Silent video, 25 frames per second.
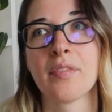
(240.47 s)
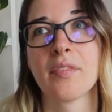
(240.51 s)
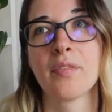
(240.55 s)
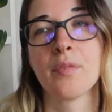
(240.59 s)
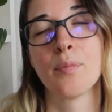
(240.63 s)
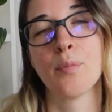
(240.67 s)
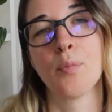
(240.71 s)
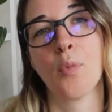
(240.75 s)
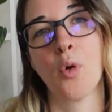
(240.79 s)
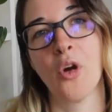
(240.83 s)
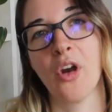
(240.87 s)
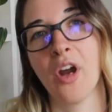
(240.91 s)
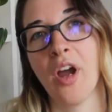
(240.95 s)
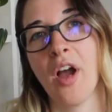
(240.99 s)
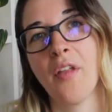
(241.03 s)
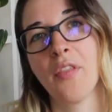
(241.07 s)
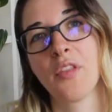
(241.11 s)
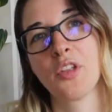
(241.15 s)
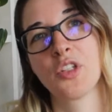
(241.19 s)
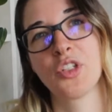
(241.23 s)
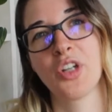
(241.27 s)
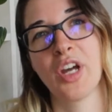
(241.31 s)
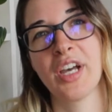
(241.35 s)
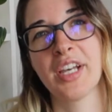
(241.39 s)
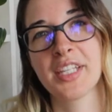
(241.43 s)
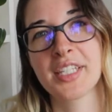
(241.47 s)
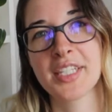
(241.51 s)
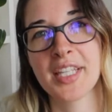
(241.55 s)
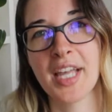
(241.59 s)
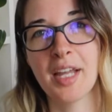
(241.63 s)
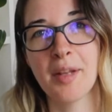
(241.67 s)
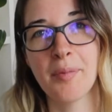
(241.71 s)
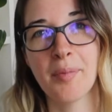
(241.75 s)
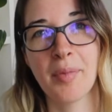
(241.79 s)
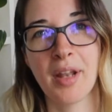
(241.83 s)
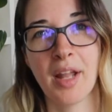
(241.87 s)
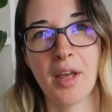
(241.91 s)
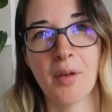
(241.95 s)
more on the dry
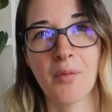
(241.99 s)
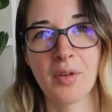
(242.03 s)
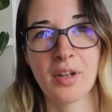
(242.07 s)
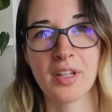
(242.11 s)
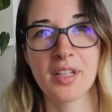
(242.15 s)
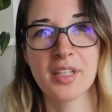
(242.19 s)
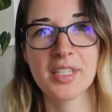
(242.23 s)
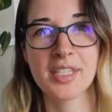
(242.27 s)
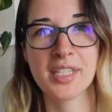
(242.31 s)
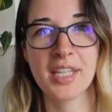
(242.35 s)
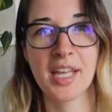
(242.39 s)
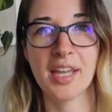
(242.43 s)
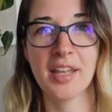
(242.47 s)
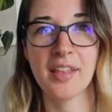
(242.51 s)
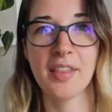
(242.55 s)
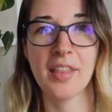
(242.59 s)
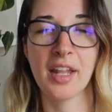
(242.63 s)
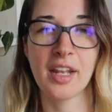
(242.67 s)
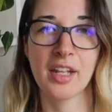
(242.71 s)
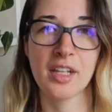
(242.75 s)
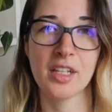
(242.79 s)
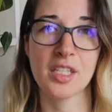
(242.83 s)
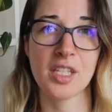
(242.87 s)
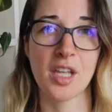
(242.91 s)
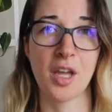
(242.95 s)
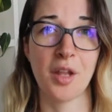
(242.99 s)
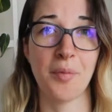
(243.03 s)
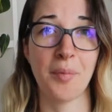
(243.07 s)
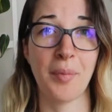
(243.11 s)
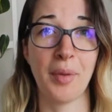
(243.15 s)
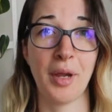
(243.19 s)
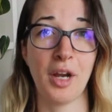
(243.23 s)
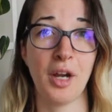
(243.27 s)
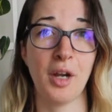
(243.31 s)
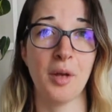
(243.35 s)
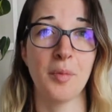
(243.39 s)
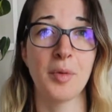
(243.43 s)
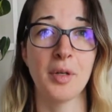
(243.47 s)
side, but I wouldn't say that it's
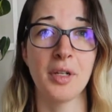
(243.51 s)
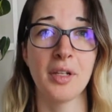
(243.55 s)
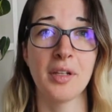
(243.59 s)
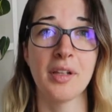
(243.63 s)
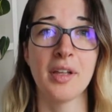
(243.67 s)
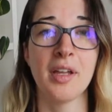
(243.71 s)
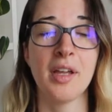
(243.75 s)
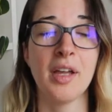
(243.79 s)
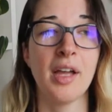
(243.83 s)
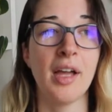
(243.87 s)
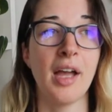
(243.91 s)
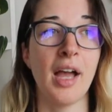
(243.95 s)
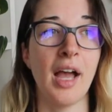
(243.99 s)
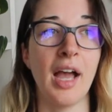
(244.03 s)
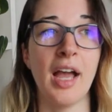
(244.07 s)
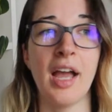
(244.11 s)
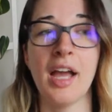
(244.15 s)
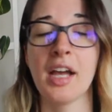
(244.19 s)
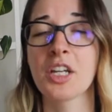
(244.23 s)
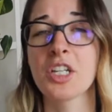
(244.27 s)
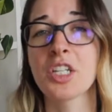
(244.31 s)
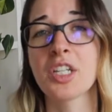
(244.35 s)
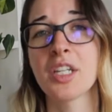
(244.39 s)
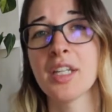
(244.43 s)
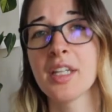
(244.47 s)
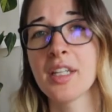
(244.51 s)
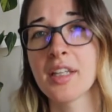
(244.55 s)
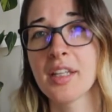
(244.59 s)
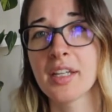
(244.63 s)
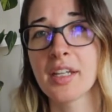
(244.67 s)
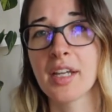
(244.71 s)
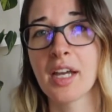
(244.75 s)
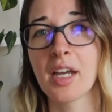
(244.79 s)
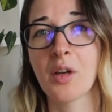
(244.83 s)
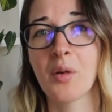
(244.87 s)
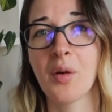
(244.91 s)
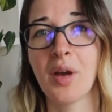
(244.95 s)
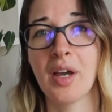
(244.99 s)
unbearable. I actually
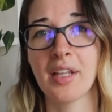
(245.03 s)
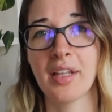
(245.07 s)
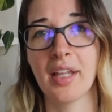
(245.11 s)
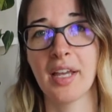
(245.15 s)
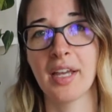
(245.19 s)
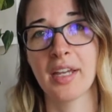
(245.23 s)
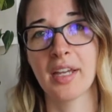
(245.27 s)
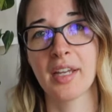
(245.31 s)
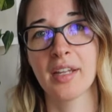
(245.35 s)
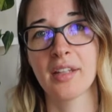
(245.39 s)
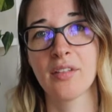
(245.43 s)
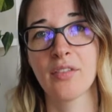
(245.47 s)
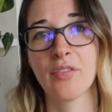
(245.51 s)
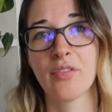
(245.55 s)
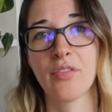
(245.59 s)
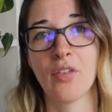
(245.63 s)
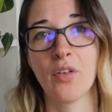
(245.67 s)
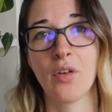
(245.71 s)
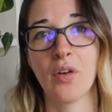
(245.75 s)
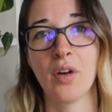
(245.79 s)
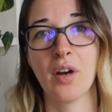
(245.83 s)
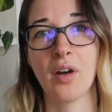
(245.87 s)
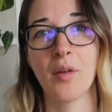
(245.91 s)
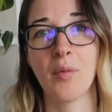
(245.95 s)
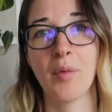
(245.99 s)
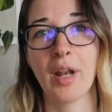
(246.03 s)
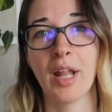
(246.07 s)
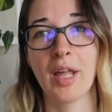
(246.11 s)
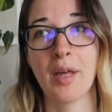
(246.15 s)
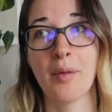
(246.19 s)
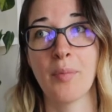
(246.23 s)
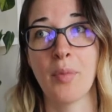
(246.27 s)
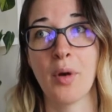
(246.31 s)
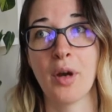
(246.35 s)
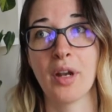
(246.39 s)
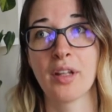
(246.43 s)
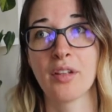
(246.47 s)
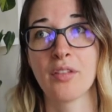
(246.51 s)
think I quite like it for what I
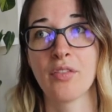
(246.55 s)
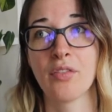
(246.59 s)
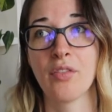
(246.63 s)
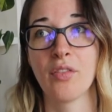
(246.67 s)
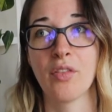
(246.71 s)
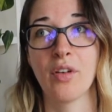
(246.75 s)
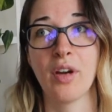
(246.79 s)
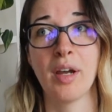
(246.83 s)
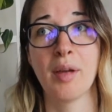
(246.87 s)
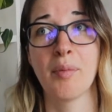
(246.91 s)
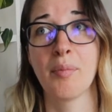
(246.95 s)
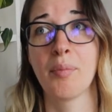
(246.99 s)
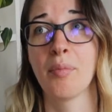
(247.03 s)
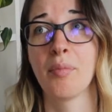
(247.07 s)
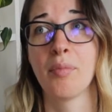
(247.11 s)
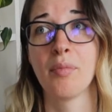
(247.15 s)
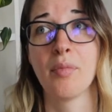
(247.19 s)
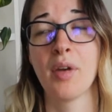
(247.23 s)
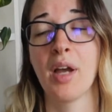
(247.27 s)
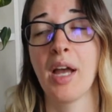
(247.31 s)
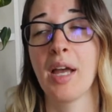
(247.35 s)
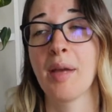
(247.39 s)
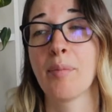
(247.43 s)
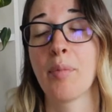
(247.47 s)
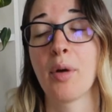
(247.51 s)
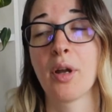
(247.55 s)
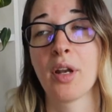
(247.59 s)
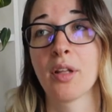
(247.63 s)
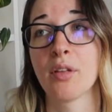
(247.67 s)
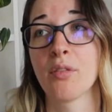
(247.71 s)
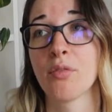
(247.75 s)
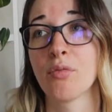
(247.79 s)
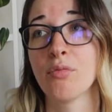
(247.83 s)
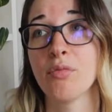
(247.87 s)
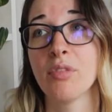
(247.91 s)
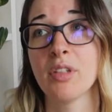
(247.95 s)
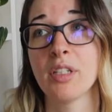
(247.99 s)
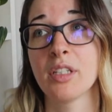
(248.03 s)
bought it for. I bought it
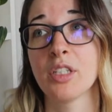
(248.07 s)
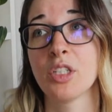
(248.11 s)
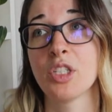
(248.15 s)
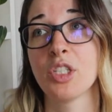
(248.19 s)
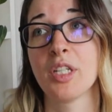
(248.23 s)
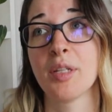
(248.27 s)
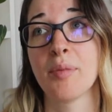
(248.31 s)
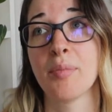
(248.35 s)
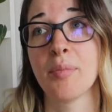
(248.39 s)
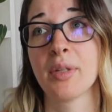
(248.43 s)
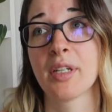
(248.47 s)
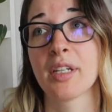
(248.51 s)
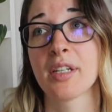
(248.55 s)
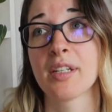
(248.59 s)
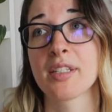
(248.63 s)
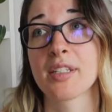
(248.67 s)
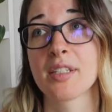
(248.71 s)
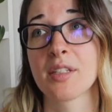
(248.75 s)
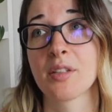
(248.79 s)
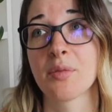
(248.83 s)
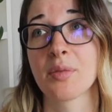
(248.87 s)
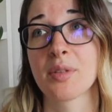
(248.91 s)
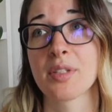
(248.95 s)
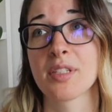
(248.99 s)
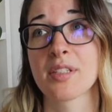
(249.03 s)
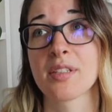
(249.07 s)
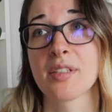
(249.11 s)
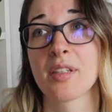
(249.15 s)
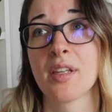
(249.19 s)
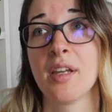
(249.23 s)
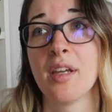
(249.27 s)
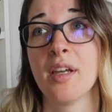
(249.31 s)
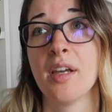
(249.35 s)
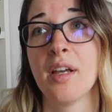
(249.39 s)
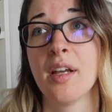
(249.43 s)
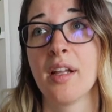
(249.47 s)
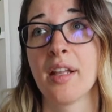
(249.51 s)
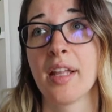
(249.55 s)
really cheap because it was,
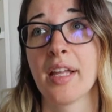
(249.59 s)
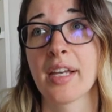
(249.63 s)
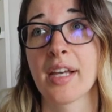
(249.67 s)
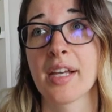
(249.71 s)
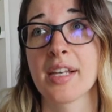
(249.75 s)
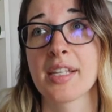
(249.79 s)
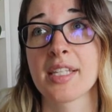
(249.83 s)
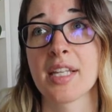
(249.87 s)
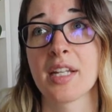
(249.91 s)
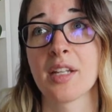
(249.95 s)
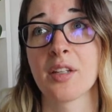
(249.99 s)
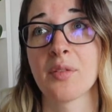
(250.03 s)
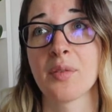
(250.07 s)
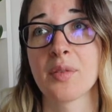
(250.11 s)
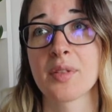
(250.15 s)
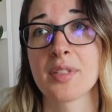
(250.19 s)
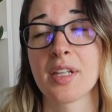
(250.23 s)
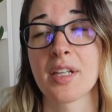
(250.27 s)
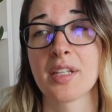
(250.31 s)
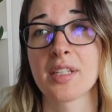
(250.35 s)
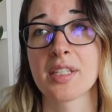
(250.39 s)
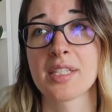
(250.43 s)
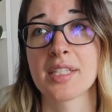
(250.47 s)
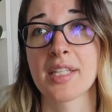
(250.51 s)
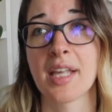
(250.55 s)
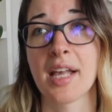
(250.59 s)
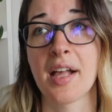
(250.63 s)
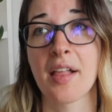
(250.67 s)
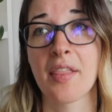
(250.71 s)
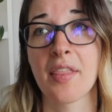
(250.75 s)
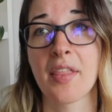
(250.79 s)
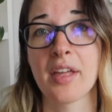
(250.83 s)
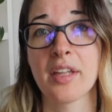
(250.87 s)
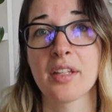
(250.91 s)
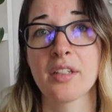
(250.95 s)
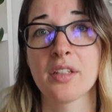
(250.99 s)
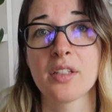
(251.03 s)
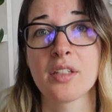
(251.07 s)
like I said, it was on sale
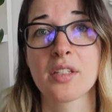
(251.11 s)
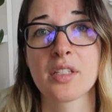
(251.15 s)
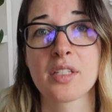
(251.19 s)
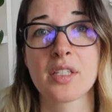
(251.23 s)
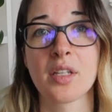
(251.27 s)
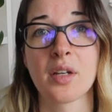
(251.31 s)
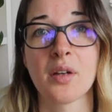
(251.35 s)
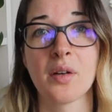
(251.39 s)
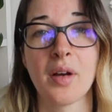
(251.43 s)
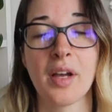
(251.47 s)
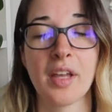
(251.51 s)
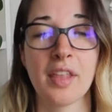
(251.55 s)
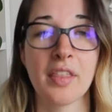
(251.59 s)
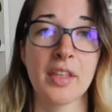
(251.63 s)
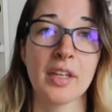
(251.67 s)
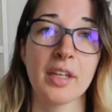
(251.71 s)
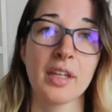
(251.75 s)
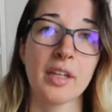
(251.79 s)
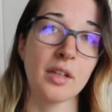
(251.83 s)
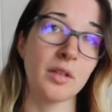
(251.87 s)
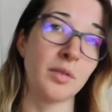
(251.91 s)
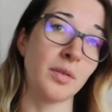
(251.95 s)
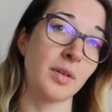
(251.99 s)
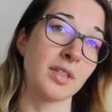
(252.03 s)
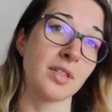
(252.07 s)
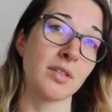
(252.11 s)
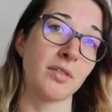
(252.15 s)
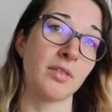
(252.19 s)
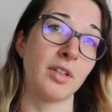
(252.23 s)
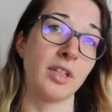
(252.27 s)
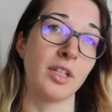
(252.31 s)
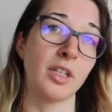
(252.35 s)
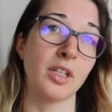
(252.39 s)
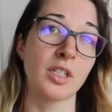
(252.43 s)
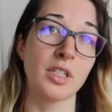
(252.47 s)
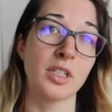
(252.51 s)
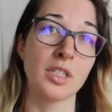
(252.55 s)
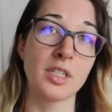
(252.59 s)
then, so I think it was a
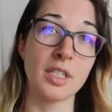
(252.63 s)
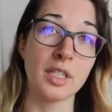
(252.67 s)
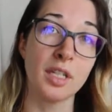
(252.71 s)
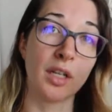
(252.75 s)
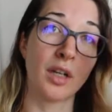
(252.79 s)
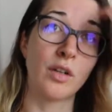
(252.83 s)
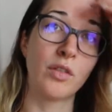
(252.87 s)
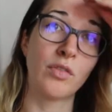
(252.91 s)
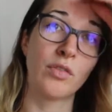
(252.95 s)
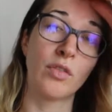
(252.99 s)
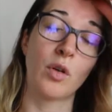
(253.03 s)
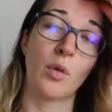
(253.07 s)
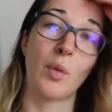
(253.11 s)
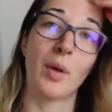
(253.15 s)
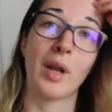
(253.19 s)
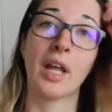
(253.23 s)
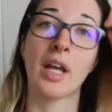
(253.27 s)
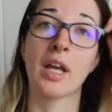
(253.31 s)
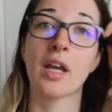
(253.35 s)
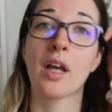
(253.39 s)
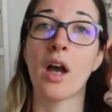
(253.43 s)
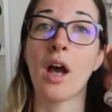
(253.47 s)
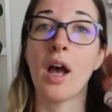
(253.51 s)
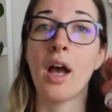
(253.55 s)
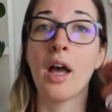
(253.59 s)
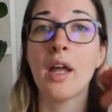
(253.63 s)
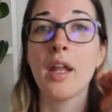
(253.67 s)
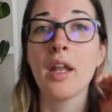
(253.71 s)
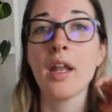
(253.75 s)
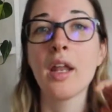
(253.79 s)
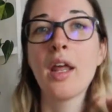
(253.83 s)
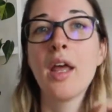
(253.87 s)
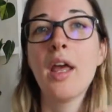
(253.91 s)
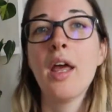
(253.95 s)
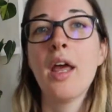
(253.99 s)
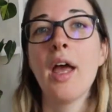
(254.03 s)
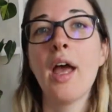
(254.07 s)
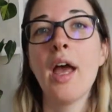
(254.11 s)
really good deal for what I got,
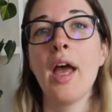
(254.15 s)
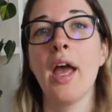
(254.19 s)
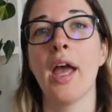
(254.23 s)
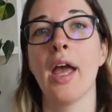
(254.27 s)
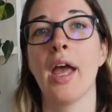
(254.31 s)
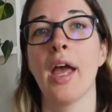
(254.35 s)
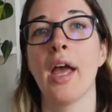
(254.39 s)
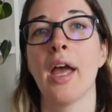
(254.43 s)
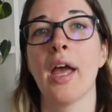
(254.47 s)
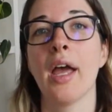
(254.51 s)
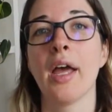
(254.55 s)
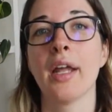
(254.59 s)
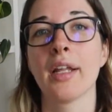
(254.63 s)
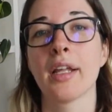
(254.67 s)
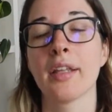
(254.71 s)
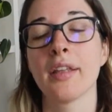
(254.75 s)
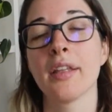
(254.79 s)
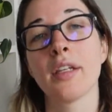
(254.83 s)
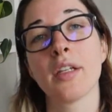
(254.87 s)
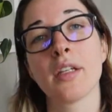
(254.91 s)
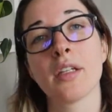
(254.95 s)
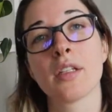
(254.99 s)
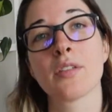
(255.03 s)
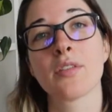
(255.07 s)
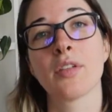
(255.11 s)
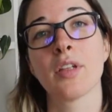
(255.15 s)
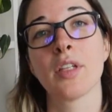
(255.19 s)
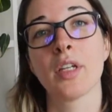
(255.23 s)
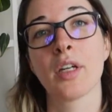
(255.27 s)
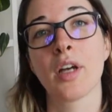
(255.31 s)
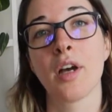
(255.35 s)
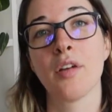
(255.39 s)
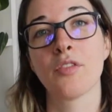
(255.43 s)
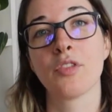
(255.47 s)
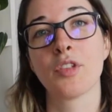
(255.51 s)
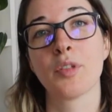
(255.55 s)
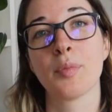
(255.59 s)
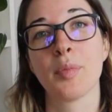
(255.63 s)
and I think it's really
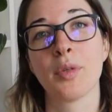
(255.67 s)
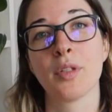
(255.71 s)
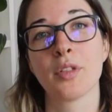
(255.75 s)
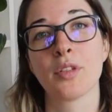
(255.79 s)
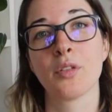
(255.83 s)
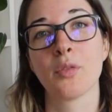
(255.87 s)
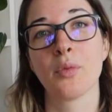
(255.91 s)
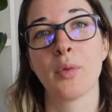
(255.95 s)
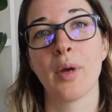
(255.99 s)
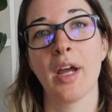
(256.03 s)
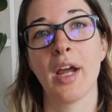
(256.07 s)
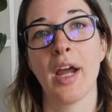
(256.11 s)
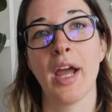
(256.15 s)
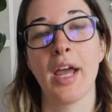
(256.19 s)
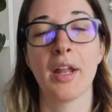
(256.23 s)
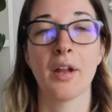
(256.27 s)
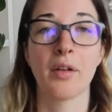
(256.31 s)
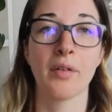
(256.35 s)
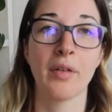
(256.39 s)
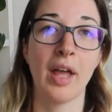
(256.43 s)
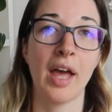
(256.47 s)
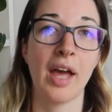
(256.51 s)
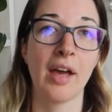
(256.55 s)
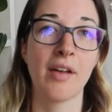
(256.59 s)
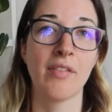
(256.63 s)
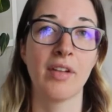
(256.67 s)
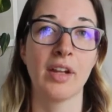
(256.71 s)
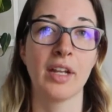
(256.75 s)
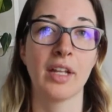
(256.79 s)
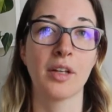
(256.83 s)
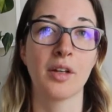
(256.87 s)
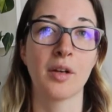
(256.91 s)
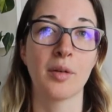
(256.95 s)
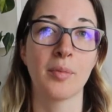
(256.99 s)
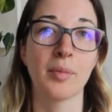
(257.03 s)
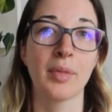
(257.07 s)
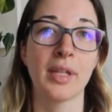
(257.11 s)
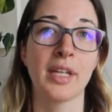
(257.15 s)
comfortable to wear. I don't have any
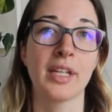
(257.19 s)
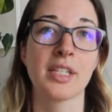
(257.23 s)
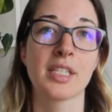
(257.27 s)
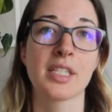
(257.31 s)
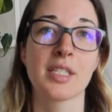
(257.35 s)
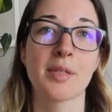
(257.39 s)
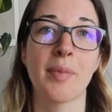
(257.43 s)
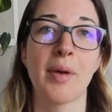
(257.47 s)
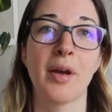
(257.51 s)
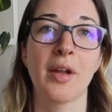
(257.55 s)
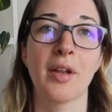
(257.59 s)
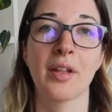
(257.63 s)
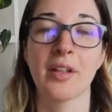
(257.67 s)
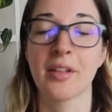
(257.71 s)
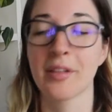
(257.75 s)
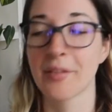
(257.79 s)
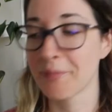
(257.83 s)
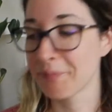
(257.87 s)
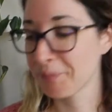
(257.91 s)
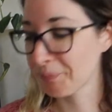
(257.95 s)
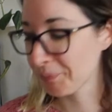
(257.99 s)
complaints about it.